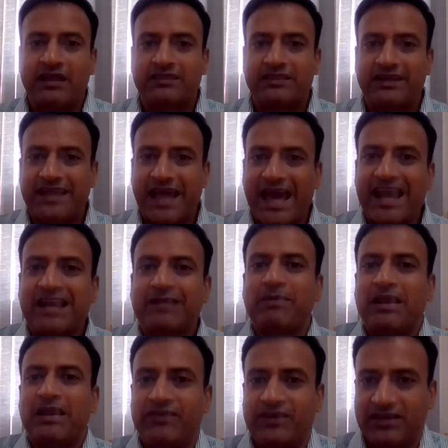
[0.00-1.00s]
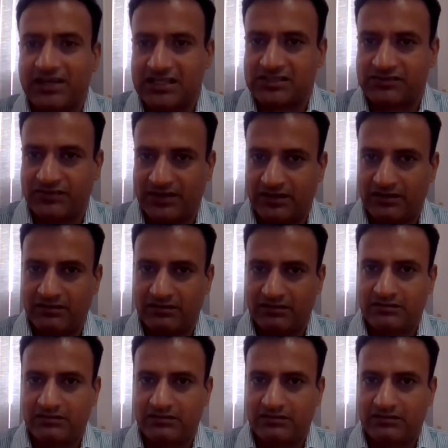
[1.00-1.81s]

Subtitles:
the direct benefit transfer,